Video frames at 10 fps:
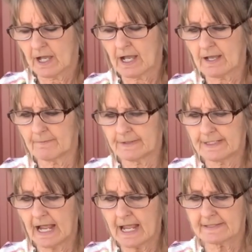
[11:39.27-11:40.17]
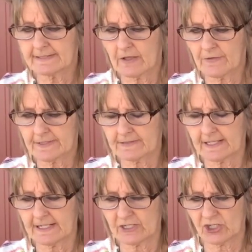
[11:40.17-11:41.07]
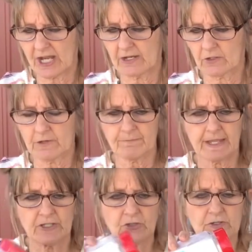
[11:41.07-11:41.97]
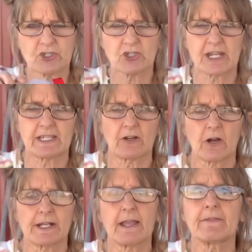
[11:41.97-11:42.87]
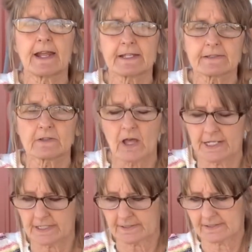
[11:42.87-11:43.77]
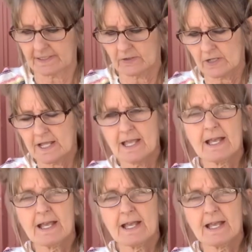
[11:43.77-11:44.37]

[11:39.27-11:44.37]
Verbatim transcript: Now I sell this in a shaker, and you can shake it on, and that is a lot dustier.